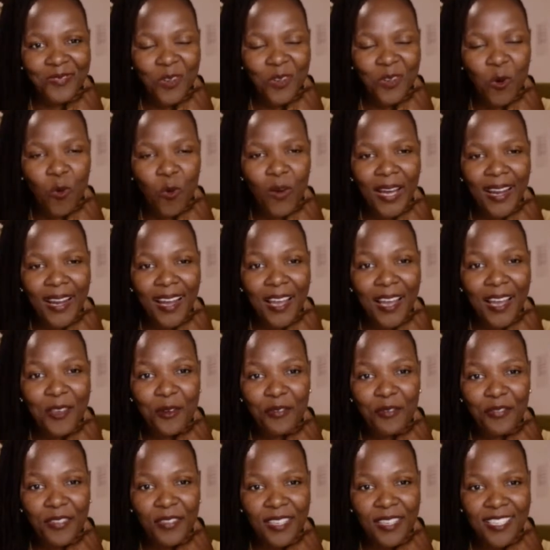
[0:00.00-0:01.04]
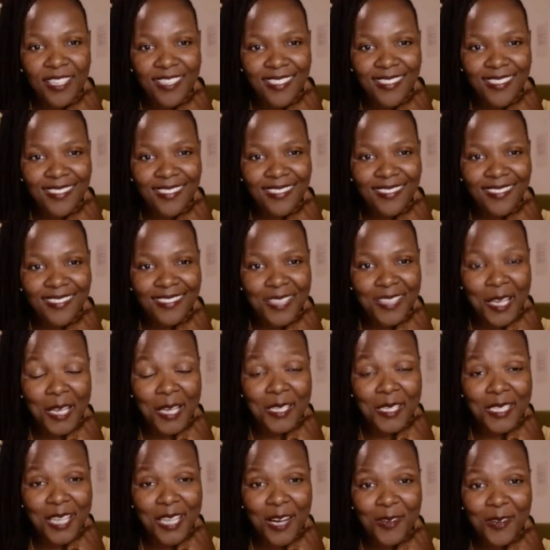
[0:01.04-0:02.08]
What are your fears
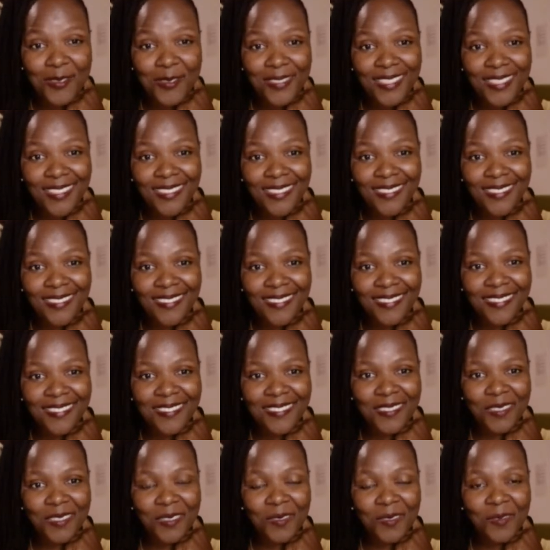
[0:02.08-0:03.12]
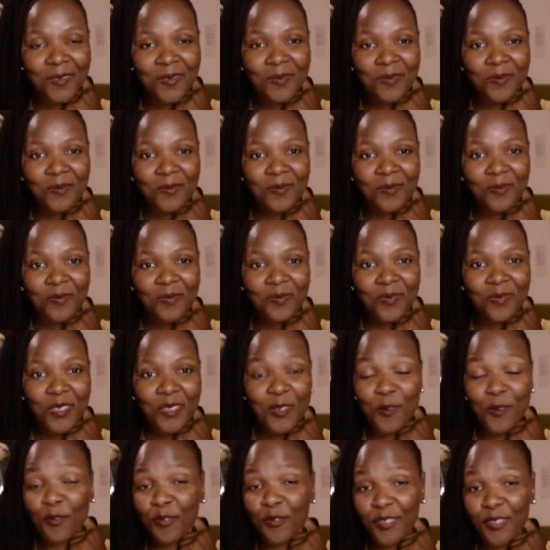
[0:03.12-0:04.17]
and doubts?
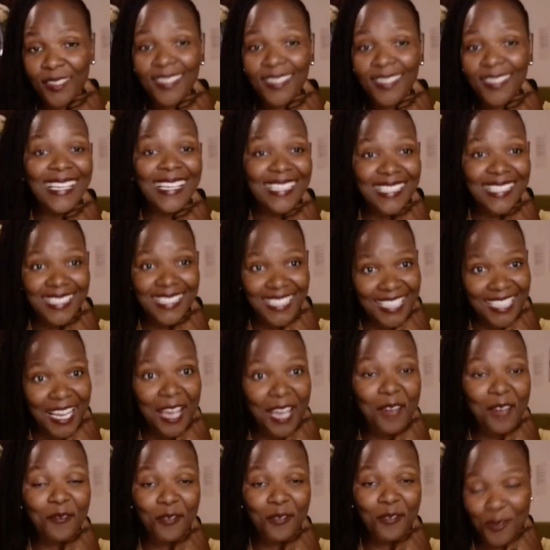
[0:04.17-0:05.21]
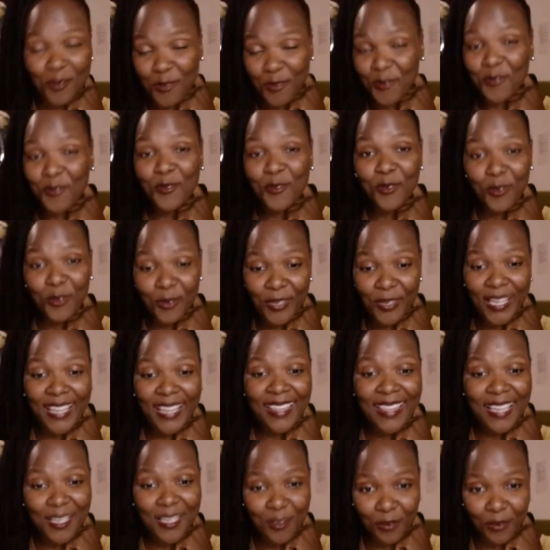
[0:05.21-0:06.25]
Do you feel like it's time for you to look
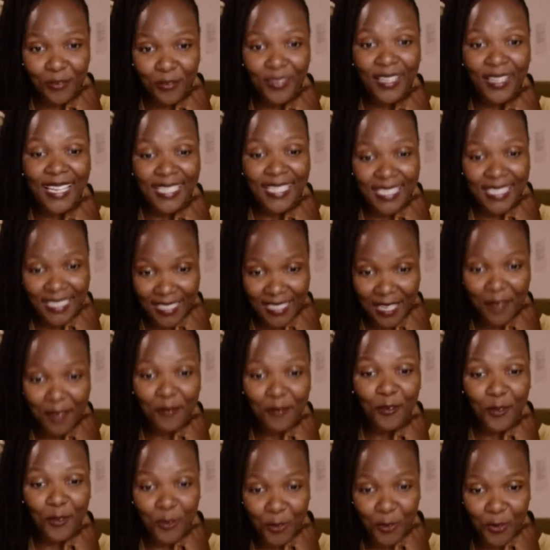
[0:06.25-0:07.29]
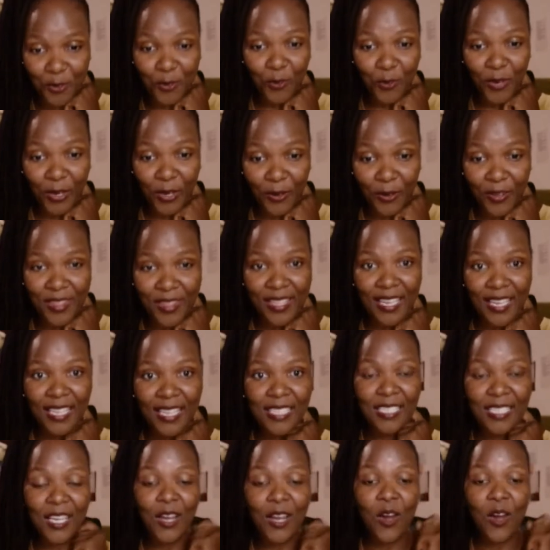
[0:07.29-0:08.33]
at that? Do you feel like it's time for you to work on
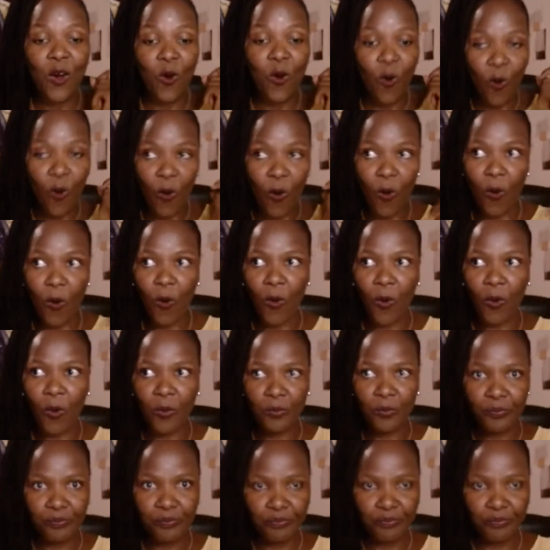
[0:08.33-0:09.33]
that? Or